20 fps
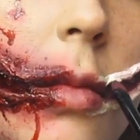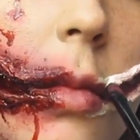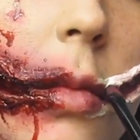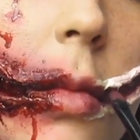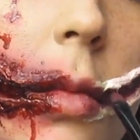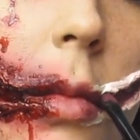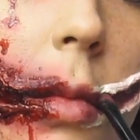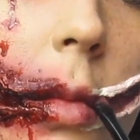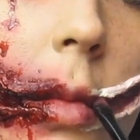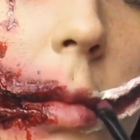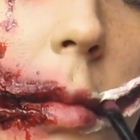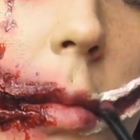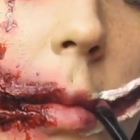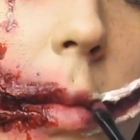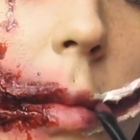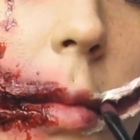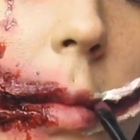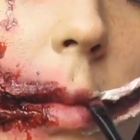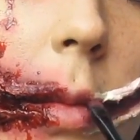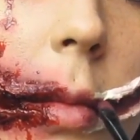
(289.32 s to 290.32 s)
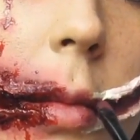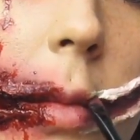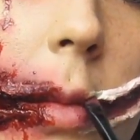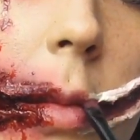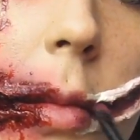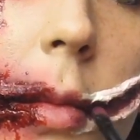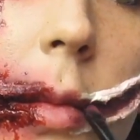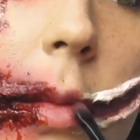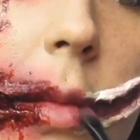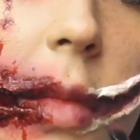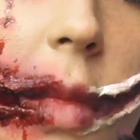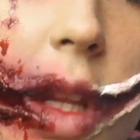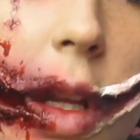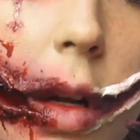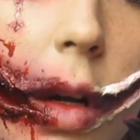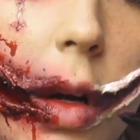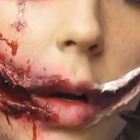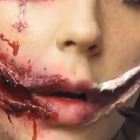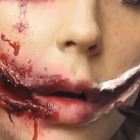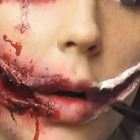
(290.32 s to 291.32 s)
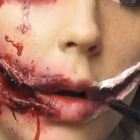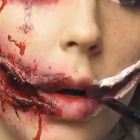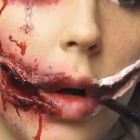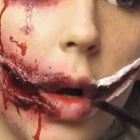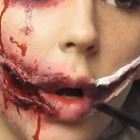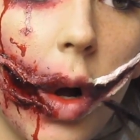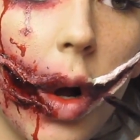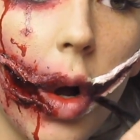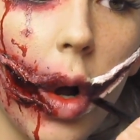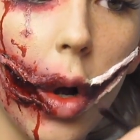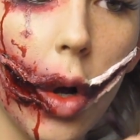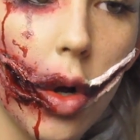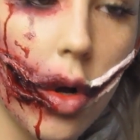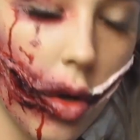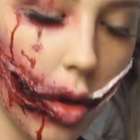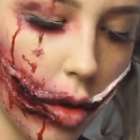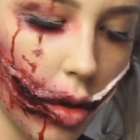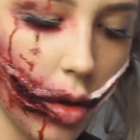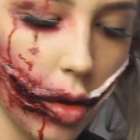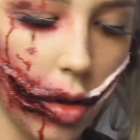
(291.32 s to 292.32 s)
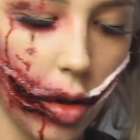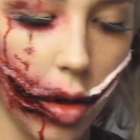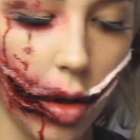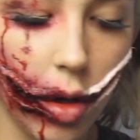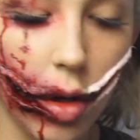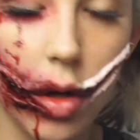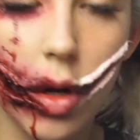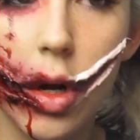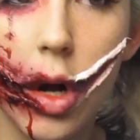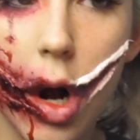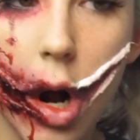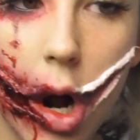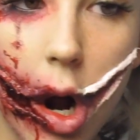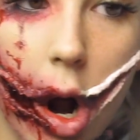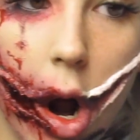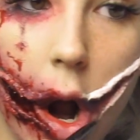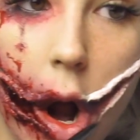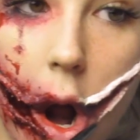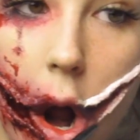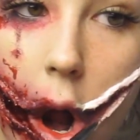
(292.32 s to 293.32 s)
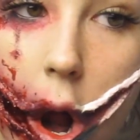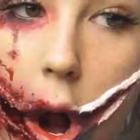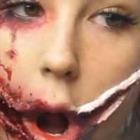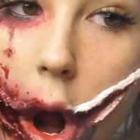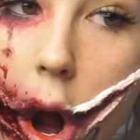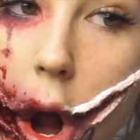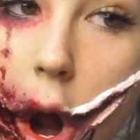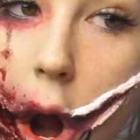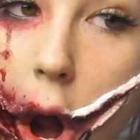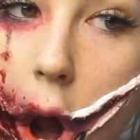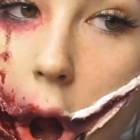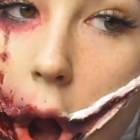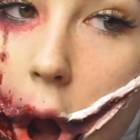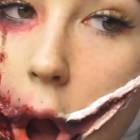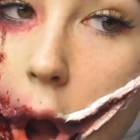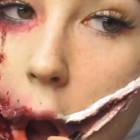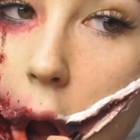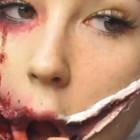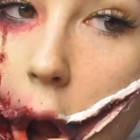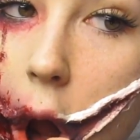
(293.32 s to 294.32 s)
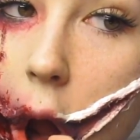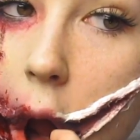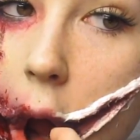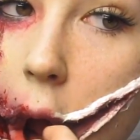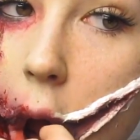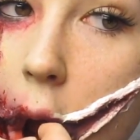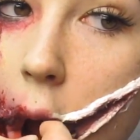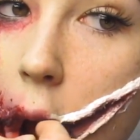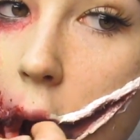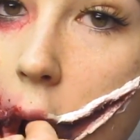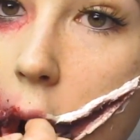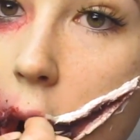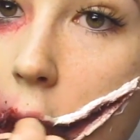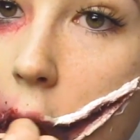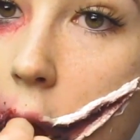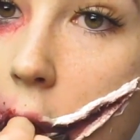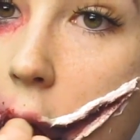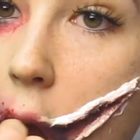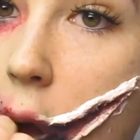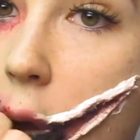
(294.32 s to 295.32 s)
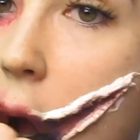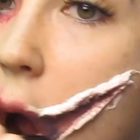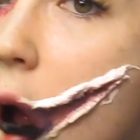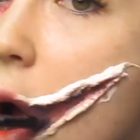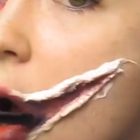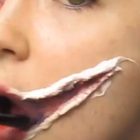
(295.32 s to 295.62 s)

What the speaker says: adding some contrast and some depth to it, right in where the